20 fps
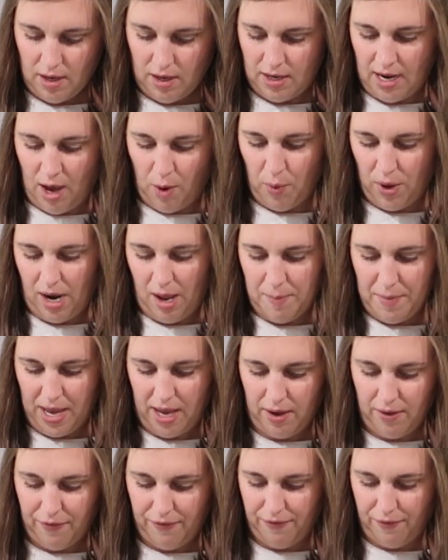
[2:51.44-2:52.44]
Now when I
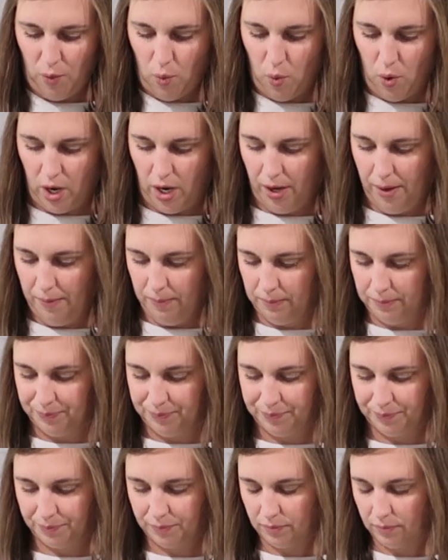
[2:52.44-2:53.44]
make 4,
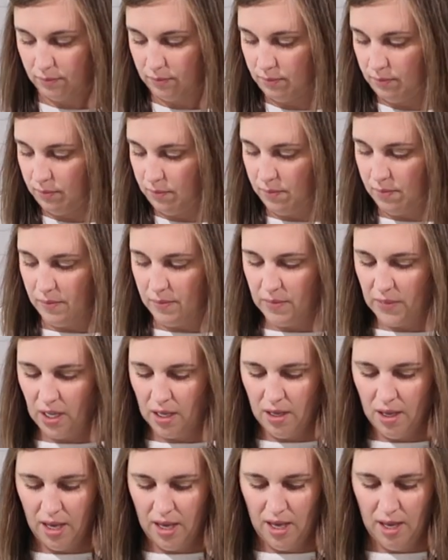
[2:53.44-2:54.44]

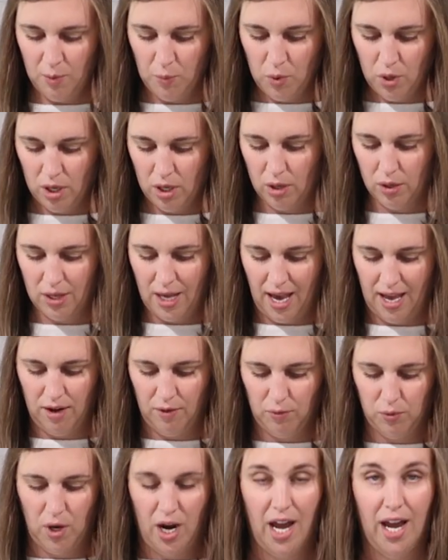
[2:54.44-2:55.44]
it will kind
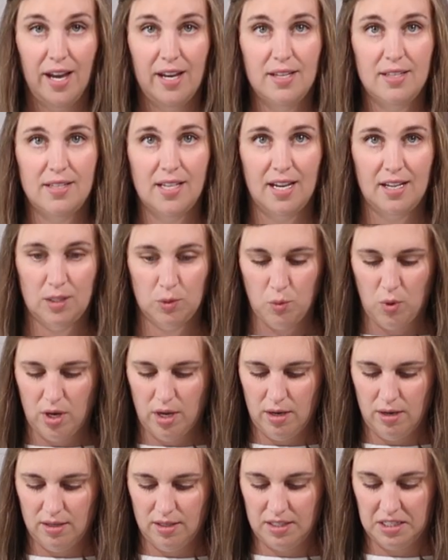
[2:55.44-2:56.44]
of rise as
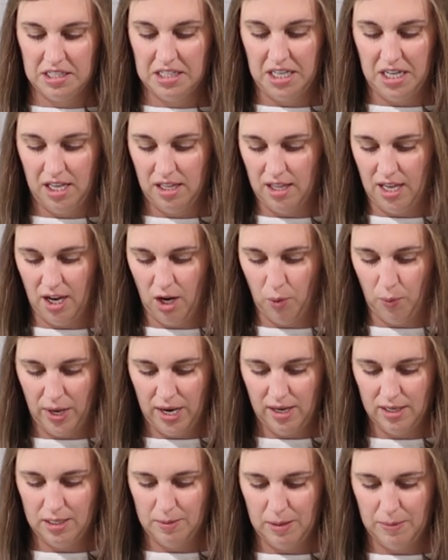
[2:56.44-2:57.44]
one is sitting there
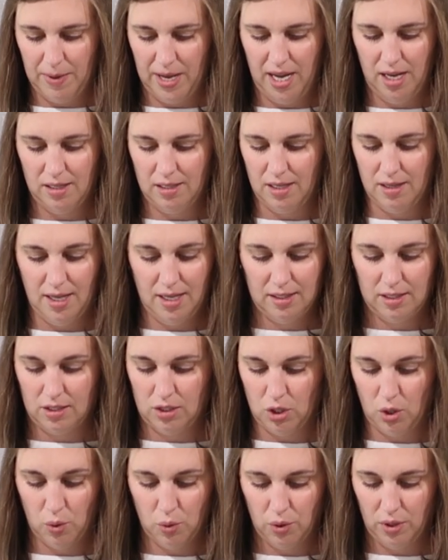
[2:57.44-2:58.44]
waiting to be baked, and that's
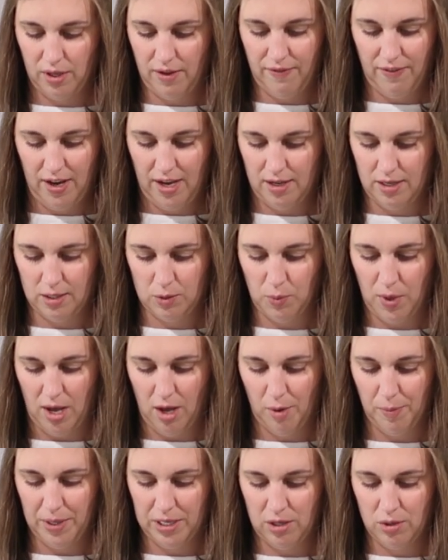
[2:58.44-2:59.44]
totally fine as
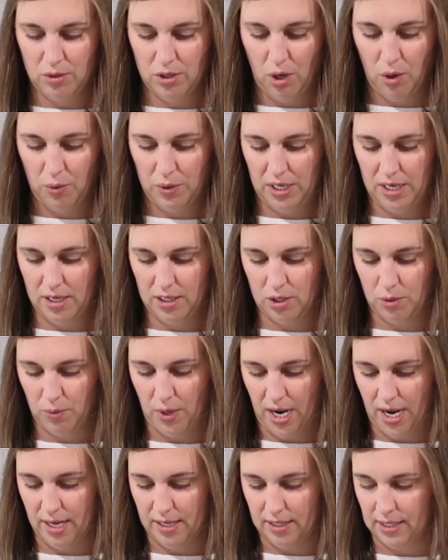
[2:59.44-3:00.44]
well, but you don't need it to
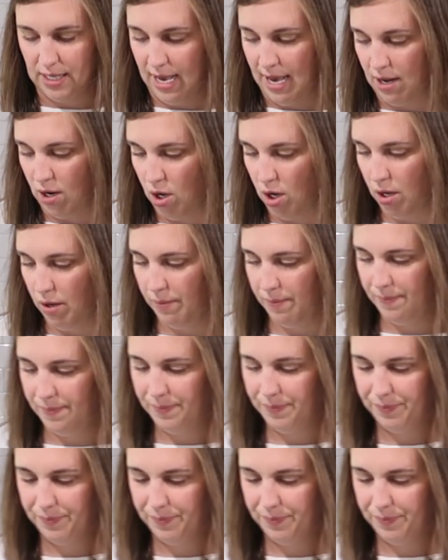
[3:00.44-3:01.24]
rise at all.